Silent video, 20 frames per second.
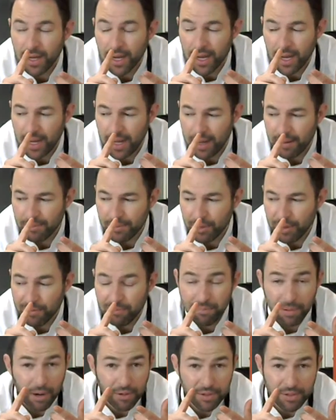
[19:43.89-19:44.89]
You
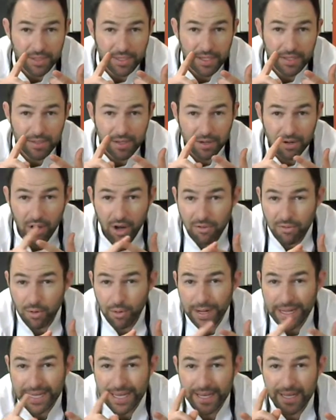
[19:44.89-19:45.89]
have bonuses on
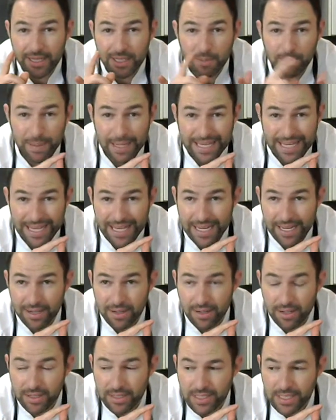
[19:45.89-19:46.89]
overweight kids, picky
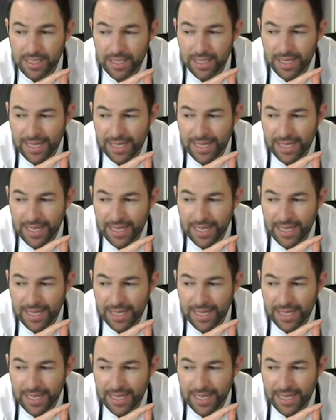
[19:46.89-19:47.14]
eaters.